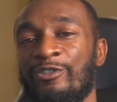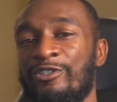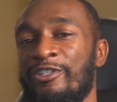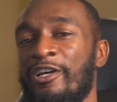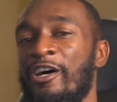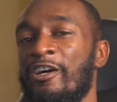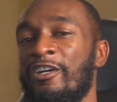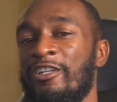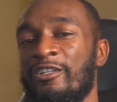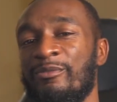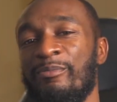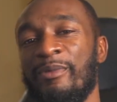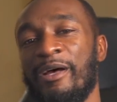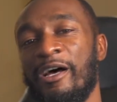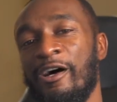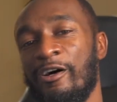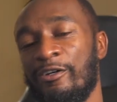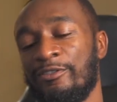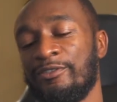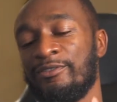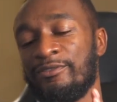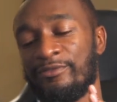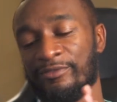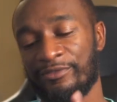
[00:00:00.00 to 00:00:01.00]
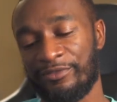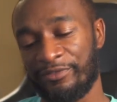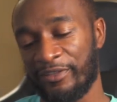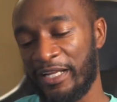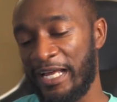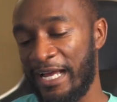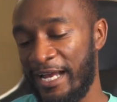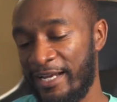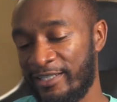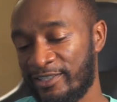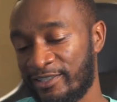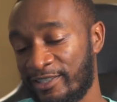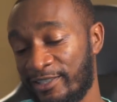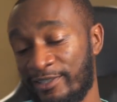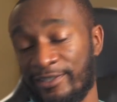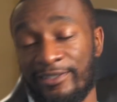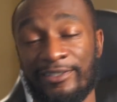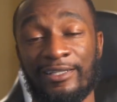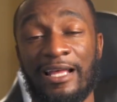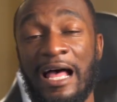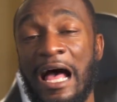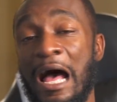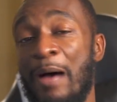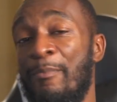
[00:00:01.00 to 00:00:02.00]
talking about Flash
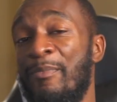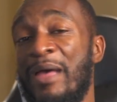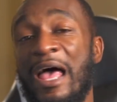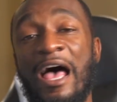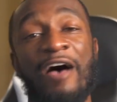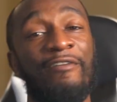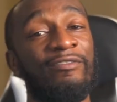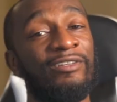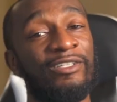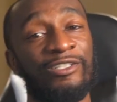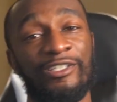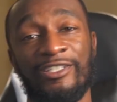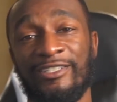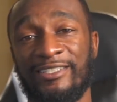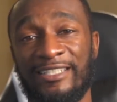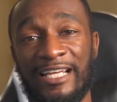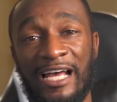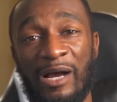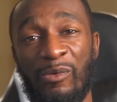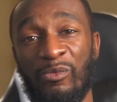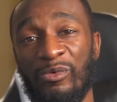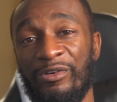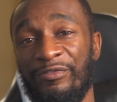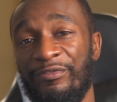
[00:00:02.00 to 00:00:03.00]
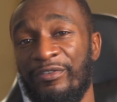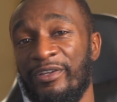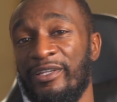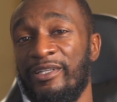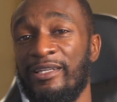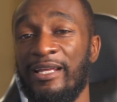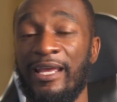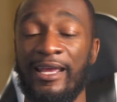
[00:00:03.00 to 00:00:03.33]
because I'm having a good time with it.